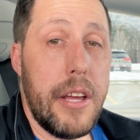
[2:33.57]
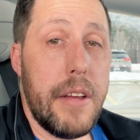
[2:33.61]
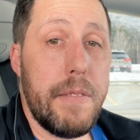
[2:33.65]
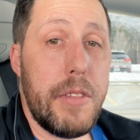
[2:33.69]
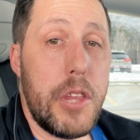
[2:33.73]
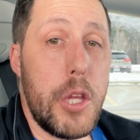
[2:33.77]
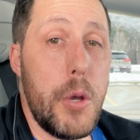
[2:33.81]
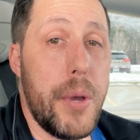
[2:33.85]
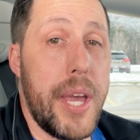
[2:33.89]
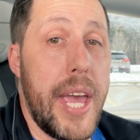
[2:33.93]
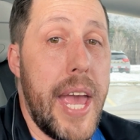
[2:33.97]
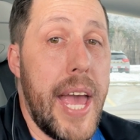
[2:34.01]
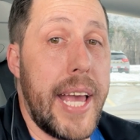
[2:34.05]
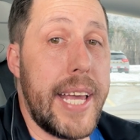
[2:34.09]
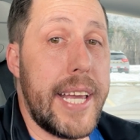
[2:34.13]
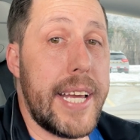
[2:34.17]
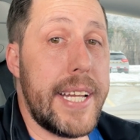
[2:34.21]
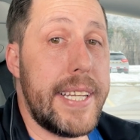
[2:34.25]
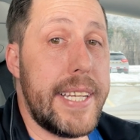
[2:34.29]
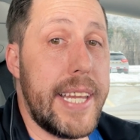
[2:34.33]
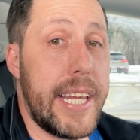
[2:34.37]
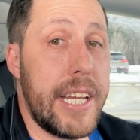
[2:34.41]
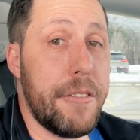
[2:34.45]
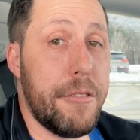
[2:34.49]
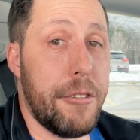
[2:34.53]
You can't get
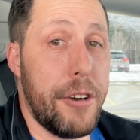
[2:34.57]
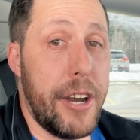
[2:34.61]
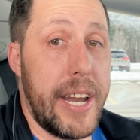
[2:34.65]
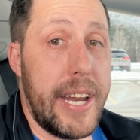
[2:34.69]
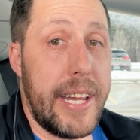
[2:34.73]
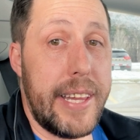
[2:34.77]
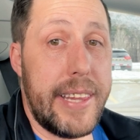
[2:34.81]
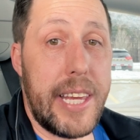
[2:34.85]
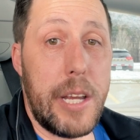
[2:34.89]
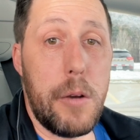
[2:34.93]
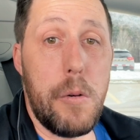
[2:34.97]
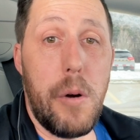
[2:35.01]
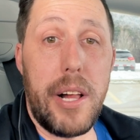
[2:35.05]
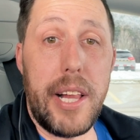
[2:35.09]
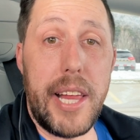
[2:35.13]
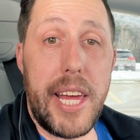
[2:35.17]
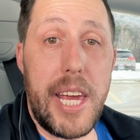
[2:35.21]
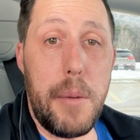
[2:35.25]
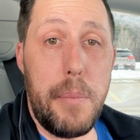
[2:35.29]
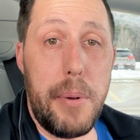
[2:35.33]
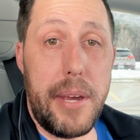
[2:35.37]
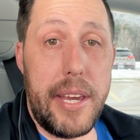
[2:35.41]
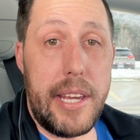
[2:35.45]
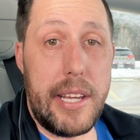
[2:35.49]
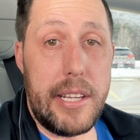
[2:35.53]
dinged for anything while A
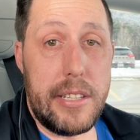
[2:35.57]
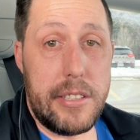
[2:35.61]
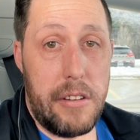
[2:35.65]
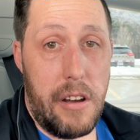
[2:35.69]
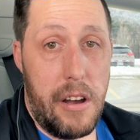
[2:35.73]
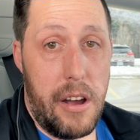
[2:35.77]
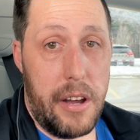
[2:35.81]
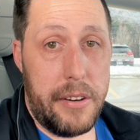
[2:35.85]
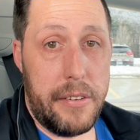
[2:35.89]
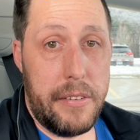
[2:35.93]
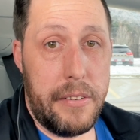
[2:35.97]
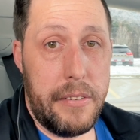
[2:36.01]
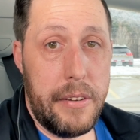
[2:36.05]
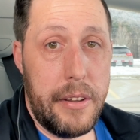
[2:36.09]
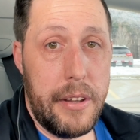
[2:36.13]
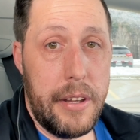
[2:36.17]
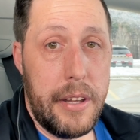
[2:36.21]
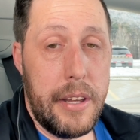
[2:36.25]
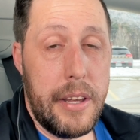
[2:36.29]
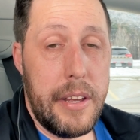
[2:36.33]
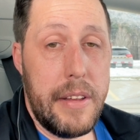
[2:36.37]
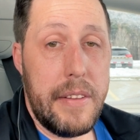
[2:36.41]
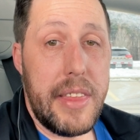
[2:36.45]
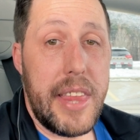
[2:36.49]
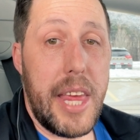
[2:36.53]
P is on.
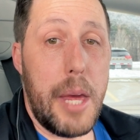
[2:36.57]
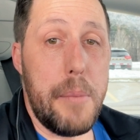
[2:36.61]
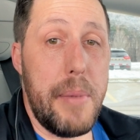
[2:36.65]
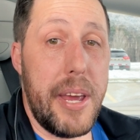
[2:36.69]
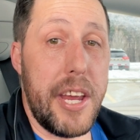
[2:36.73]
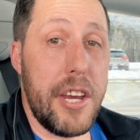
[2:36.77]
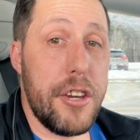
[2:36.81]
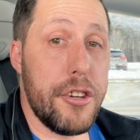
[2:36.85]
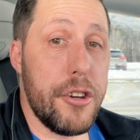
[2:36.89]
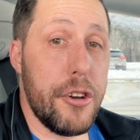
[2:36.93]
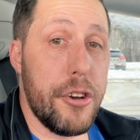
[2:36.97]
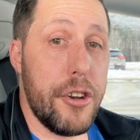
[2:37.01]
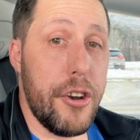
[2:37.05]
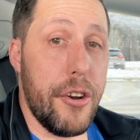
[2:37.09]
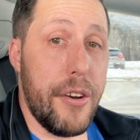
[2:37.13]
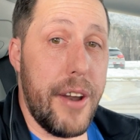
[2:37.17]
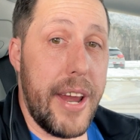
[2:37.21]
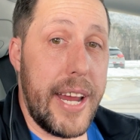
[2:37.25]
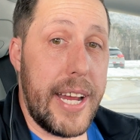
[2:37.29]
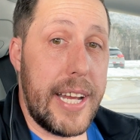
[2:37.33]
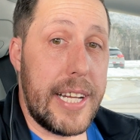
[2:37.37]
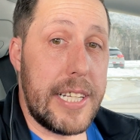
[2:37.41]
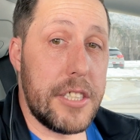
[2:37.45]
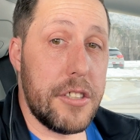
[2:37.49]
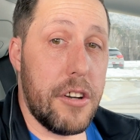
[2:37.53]
And make sure your
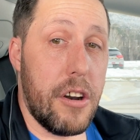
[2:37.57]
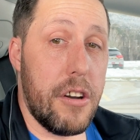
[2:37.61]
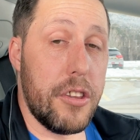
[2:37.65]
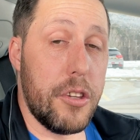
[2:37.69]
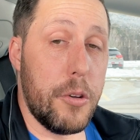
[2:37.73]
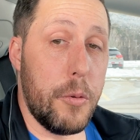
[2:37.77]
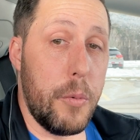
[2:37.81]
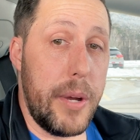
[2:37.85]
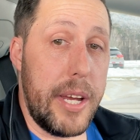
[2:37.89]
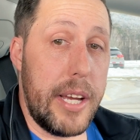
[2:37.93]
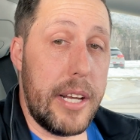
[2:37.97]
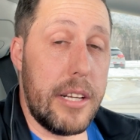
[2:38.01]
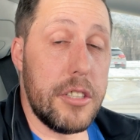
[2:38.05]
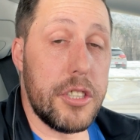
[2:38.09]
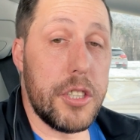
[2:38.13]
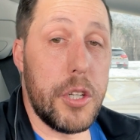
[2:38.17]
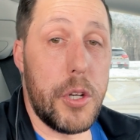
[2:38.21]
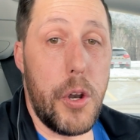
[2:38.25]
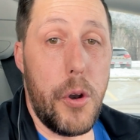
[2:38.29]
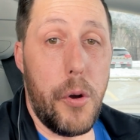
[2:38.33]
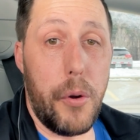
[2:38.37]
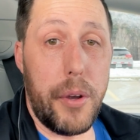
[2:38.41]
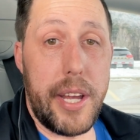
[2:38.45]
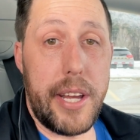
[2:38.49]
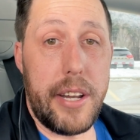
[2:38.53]
hands are on the wheel so you
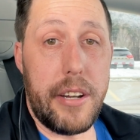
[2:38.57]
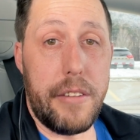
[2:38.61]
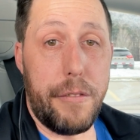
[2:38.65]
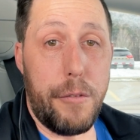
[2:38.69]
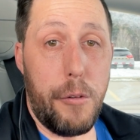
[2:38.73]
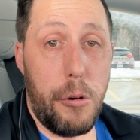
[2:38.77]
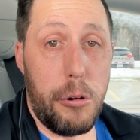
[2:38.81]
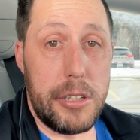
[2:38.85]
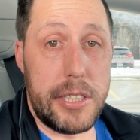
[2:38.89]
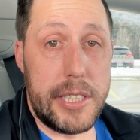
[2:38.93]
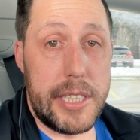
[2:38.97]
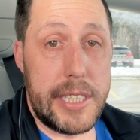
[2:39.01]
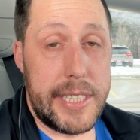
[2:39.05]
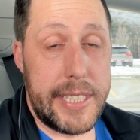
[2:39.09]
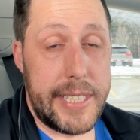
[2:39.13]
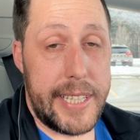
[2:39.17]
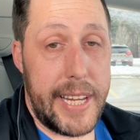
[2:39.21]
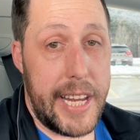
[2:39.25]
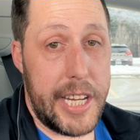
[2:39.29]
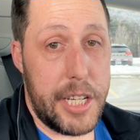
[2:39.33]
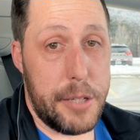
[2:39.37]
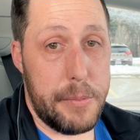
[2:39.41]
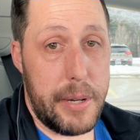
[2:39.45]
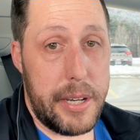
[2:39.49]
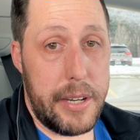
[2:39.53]
don't get a forced
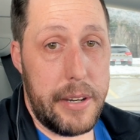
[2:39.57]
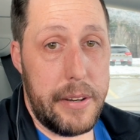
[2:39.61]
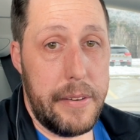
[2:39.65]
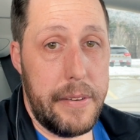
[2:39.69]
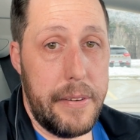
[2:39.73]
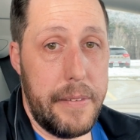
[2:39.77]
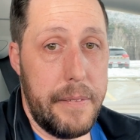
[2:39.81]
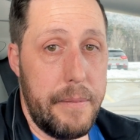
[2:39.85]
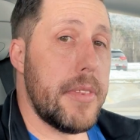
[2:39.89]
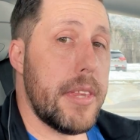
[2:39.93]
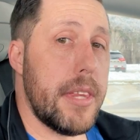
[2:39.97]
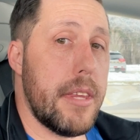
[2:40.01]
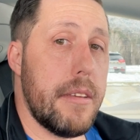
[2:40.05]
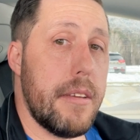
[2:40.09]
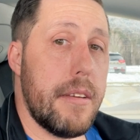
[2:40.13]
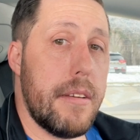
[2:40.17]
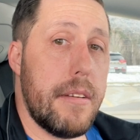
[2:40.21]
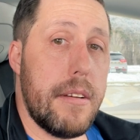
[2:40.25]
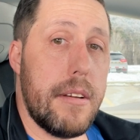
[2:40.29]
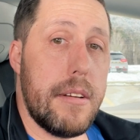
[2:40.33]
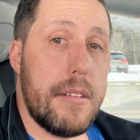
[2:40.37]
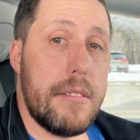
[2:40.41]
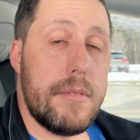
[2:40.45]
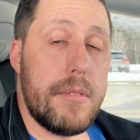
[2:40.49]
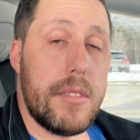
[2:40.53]
disengagement.
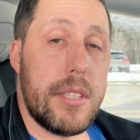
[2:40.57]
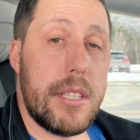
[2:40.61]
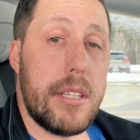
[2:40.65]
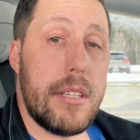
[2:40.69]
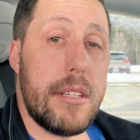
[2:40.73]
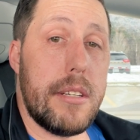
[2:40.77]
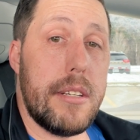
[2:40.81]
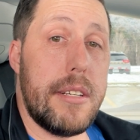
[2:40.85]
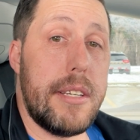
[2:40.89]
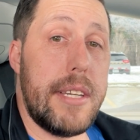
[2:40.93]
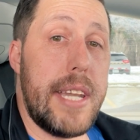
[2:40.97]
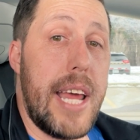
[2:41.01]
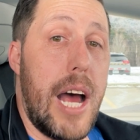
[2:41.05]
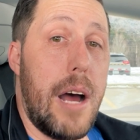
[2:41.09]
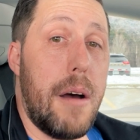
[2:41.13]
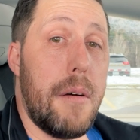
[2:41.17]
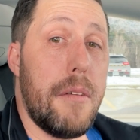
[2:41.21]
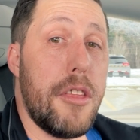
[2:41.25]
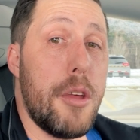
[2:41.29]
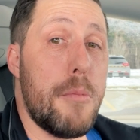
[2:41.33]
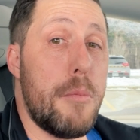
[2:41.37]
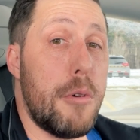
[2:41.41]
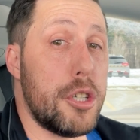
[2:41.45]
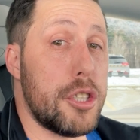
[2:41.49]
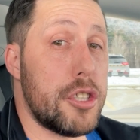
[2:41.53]
Now,
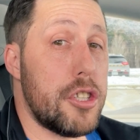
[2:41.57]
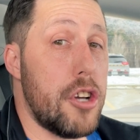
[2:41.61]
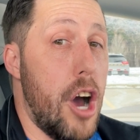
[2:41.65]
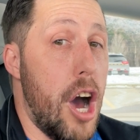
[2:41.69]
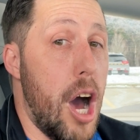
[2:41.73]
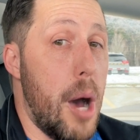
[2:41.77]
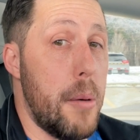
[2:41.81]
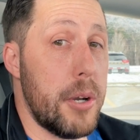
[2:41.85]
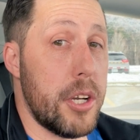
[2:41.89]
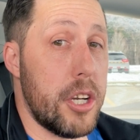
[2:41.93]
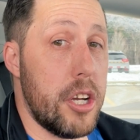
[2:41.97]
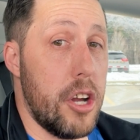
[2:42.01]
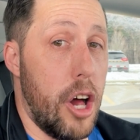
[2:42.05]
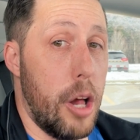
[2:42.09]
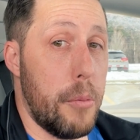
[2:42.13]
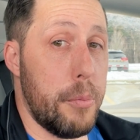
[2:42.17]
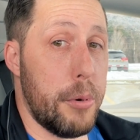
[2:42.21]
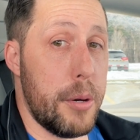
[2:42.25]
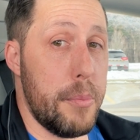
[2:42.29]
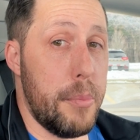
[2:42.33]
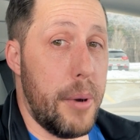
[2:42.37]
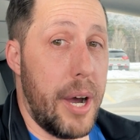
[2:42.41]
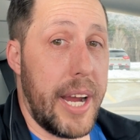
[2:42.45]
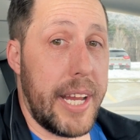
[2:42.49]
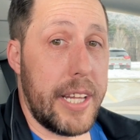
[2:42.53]
the most common
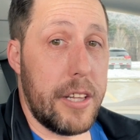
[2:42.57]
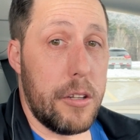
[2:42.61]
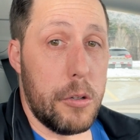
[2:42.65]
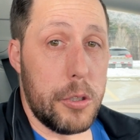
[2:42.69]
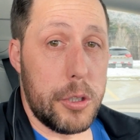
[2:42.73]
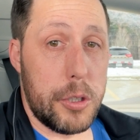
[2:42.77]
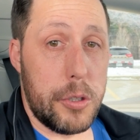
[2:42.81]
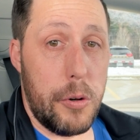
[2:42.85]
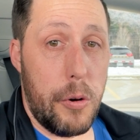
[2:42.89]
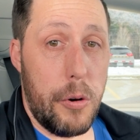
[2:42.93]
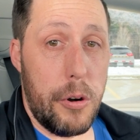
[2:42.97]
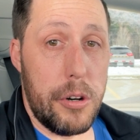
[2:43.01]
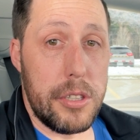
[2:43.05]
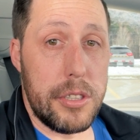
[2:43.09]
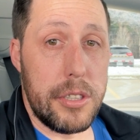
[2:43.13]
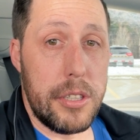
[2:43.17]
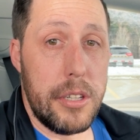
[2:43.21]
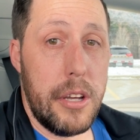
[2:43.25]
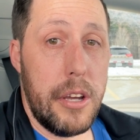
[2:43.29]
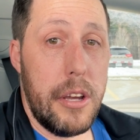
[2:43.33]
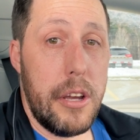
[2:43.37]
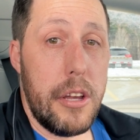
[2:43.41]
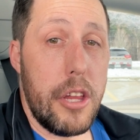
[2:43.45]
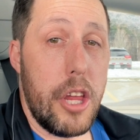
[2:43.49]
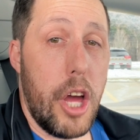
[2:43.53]
culprit behind low scores
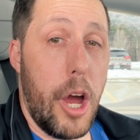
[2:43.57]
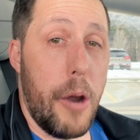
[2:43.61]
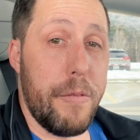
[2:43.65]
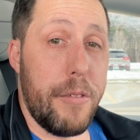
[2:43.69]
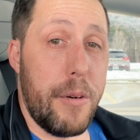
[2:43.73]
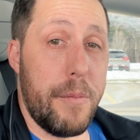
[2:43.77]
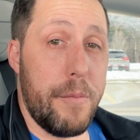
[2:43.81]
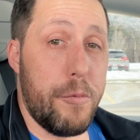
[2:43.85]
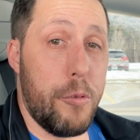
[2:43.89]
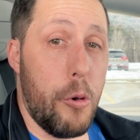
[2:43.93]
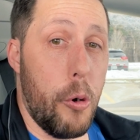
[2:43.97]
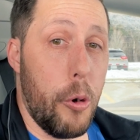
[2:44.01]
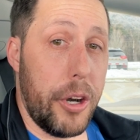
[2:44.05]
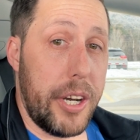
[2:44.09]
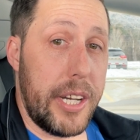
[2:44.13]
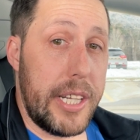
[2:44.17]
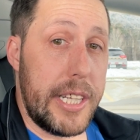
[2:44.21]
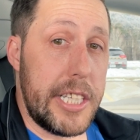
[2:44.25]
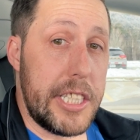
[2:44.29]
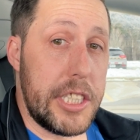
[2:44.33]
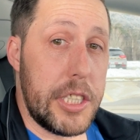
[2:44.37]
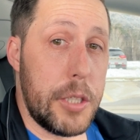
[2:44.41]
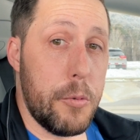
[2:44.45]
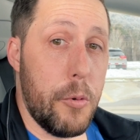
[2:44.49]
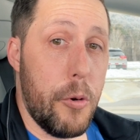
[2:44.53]
are from forward
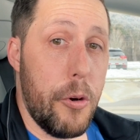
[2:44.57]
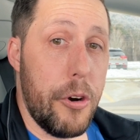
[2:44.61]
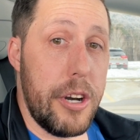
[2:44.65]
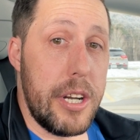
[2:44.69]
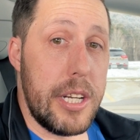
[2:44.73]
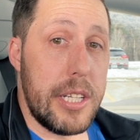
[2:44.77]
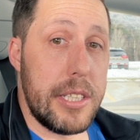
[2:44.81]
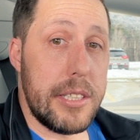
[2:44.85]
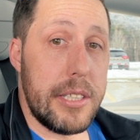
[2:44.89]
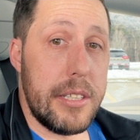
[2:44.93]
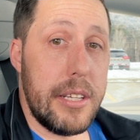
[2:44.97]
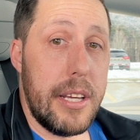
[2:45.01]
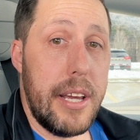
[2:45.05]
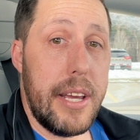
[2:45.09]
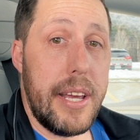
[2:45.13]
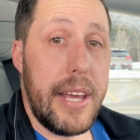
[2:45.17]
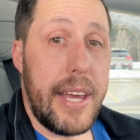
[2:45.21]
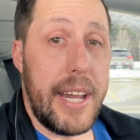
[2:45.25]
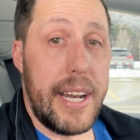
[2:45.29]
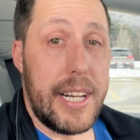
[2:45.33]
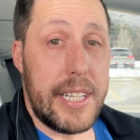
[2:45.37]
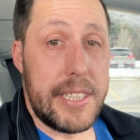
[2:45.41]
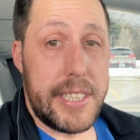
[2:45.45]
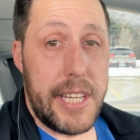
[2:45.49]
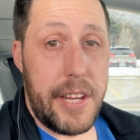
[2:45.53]
collision warnings
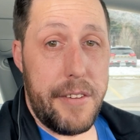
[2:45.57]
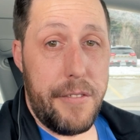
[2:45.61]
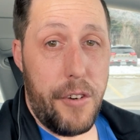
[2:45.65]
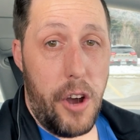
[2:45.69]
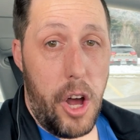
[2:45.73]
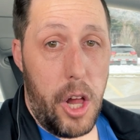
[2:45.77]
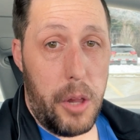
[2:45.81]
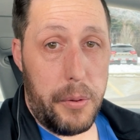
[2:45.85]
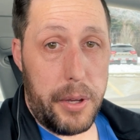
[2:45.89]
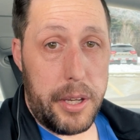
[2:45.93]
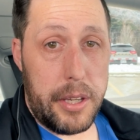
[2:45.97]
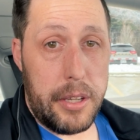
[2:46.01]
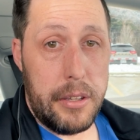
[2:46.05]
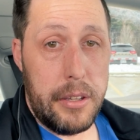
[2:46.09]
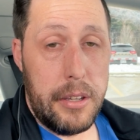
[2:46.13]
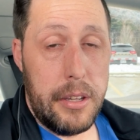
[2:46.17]
and unsafe following.